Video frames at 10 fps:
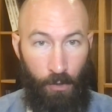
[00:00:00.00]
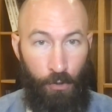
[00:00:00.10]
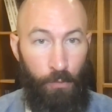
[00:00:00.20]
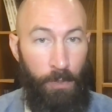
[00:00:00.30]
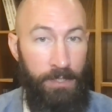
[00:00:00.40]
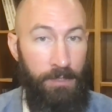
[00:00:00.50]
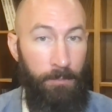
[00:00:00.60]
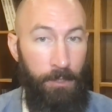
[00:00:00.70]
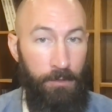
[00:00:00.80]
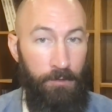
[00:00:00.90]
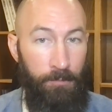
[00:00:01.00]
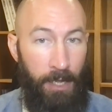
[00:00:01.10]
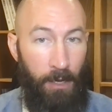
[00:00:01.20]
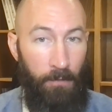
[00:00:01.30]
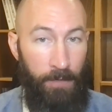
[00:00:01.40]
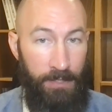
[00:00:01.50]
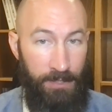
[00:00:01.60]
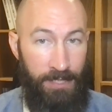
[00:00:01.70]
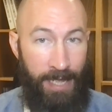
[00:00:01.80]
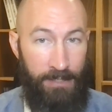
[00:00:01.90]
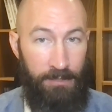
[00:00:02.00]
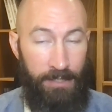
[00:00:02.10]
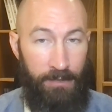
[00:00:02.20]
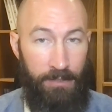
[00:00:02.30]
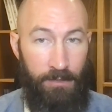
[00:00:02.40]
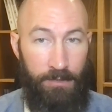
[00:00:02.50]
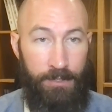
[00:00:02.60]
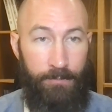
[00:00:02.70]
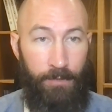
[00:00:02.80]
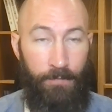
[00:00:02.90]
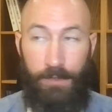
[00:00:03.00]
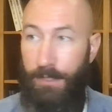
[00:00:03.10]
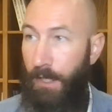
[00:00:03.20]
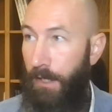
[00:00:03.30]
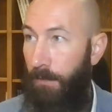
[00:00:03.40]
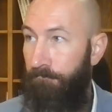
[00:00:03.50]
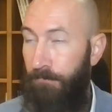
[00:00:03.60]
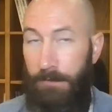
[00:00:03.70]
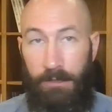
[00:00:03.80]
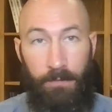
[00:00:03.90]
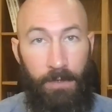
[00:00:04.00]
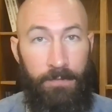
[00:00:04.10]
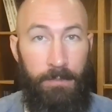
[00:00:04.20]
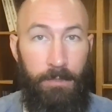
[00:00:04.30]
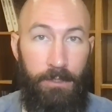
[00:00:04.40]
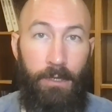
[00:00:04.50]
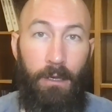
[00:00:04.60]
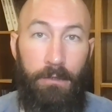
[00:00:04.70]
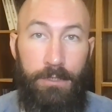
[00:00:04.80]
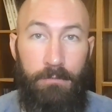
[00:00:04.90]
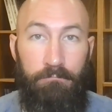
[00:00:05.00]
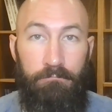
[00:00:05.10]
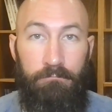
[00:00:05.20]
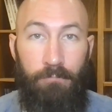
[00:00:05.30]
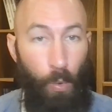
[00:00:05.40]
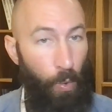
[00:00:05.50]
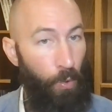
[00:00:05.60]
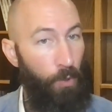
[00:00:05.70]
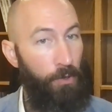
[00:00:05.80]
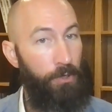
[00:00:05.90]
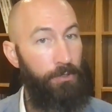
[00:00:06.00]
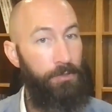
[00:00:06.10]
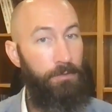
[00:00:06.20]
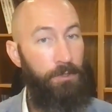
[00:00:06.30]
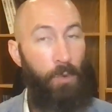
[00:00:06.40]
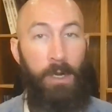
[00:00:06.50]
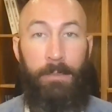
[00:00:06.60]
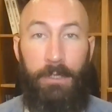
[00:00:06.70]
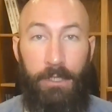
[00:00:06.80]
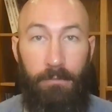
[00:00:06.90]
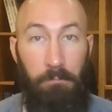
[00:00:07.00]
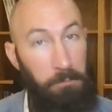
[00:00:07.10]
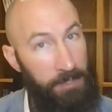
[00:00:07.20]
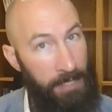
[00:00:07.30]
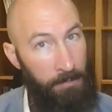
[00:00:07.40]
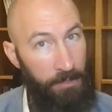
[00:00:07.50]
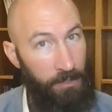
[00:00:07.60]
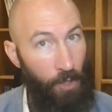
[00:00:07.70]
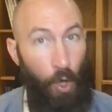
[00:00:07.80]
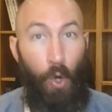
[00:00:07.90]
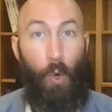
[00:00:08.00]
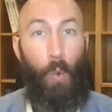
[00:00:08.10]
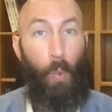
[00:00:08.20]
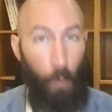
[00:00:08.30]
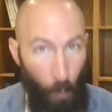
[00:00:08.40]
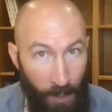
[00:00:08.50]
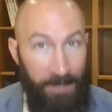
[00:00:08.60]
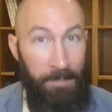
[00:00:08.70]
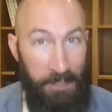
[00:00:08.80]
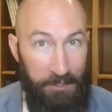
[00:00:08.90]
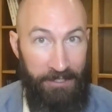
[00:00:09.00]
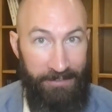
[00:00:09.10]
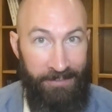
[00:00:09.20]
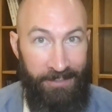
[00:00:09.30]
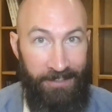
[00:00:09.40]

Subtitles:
Could we some years from now face a tax like this on someone for, say, $50 million or 20 million, 10 million, 1 million,